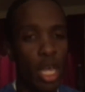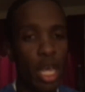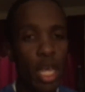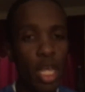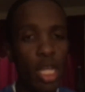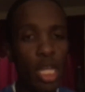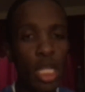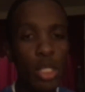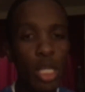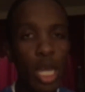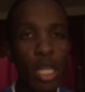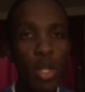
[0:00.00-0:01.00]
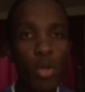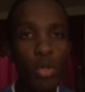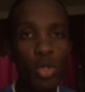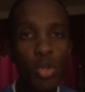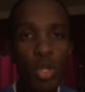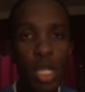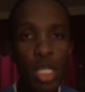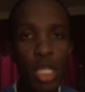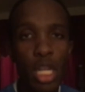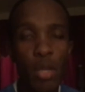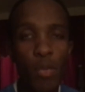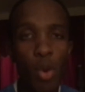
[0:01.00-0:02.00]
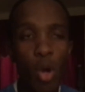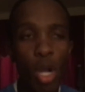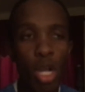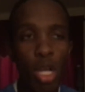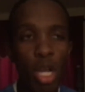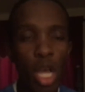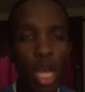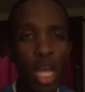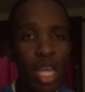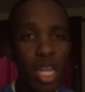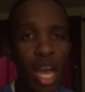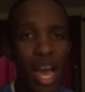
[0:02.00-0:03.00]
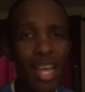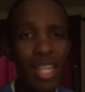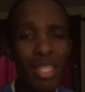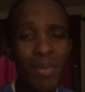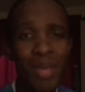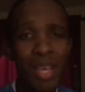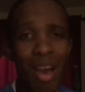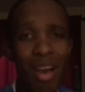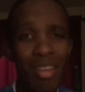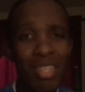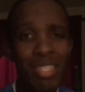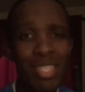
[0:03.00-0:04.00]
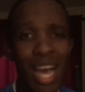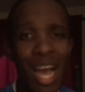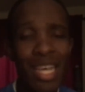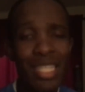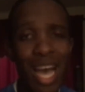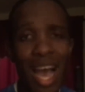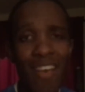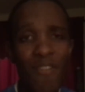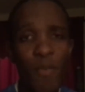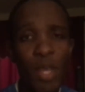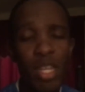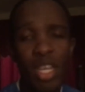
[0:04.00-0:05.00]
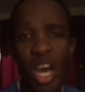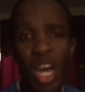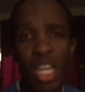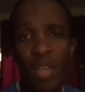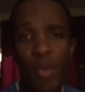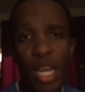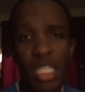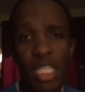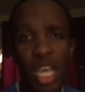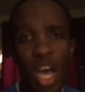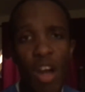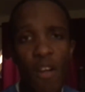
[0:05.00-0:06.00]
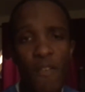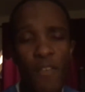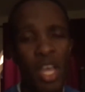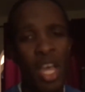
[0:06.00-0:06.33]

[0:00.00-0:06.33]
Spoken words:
And that's when I don't do this anymore. And to be honest, guys, I've been cutting myself,